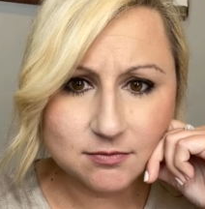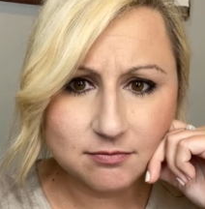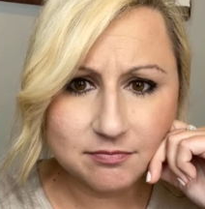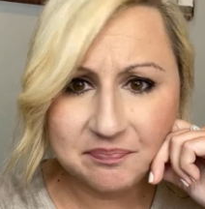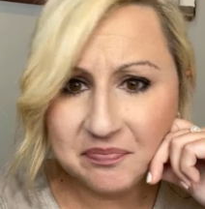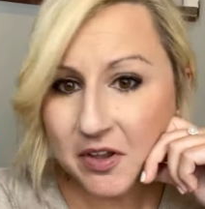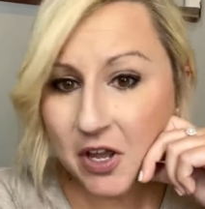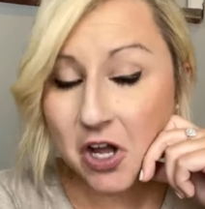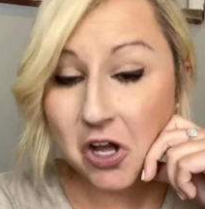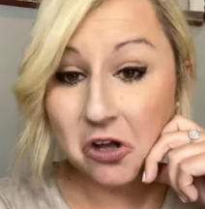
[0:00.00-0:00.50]

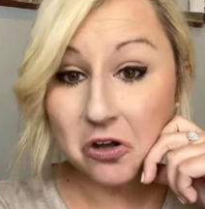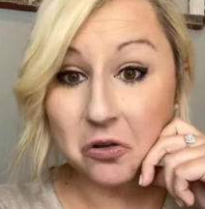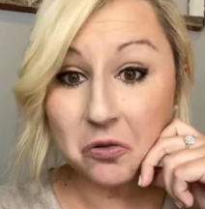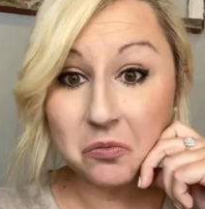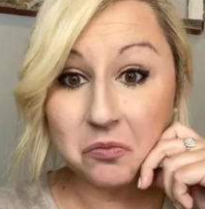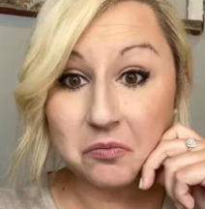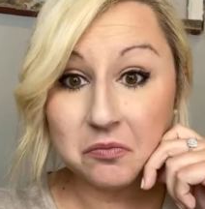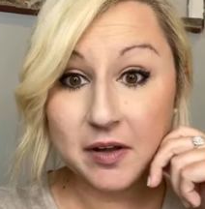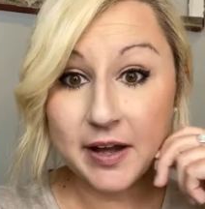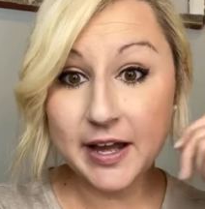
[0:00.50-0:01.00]
No,
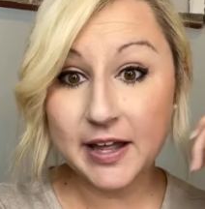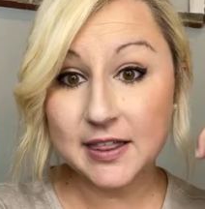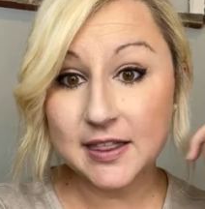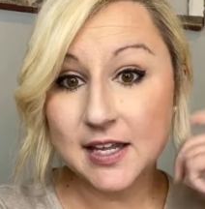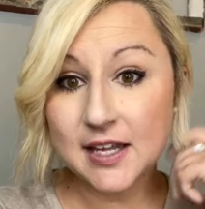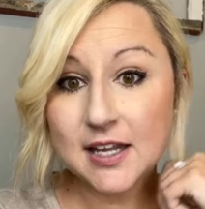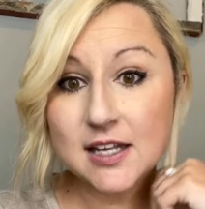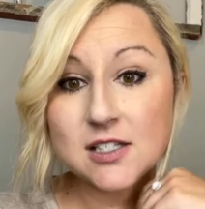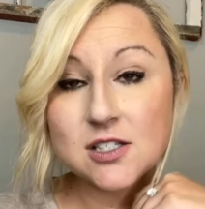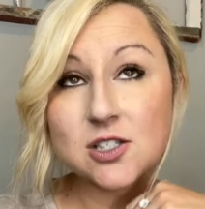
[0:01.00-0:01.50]
I
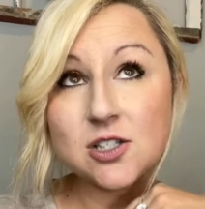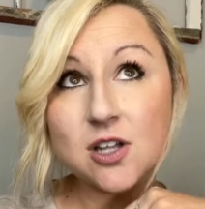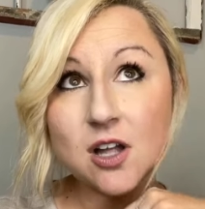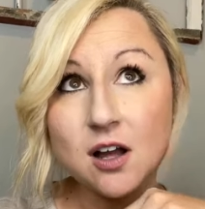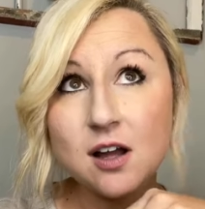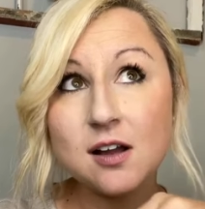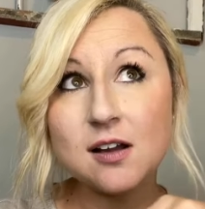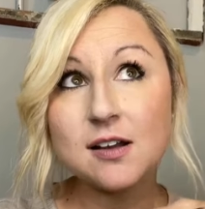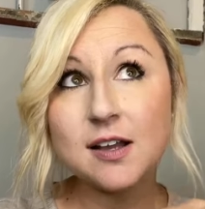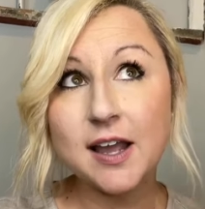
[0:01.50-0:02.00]
think as
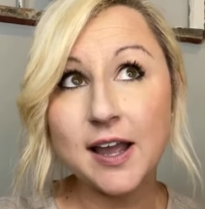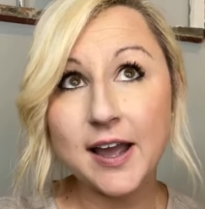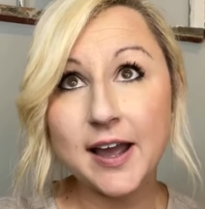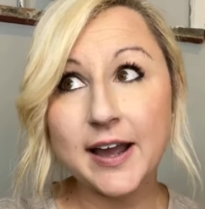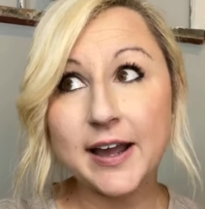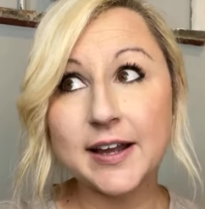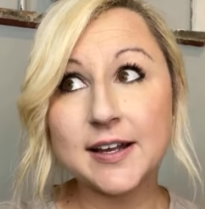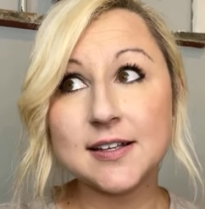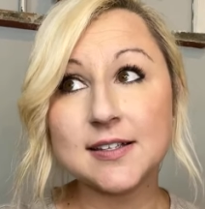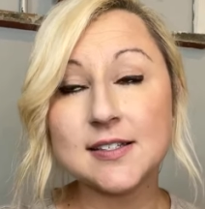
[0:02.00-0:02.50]
long
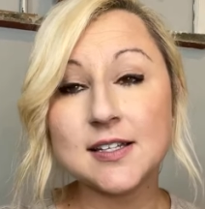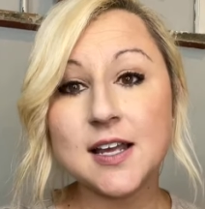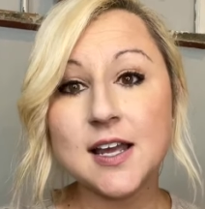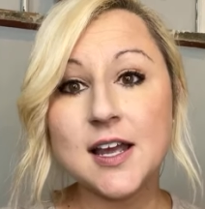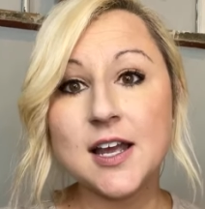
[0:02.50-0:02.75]
as,